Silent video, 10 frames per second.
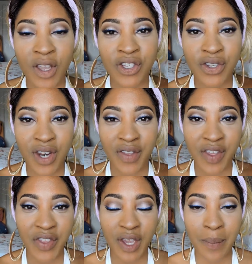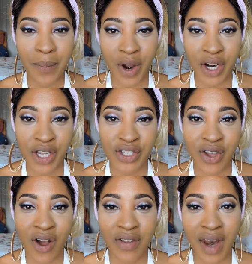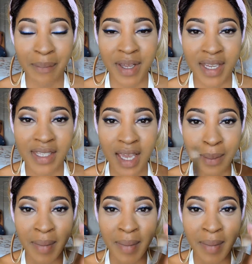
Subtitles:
So now that the Embark is on, I'm going to take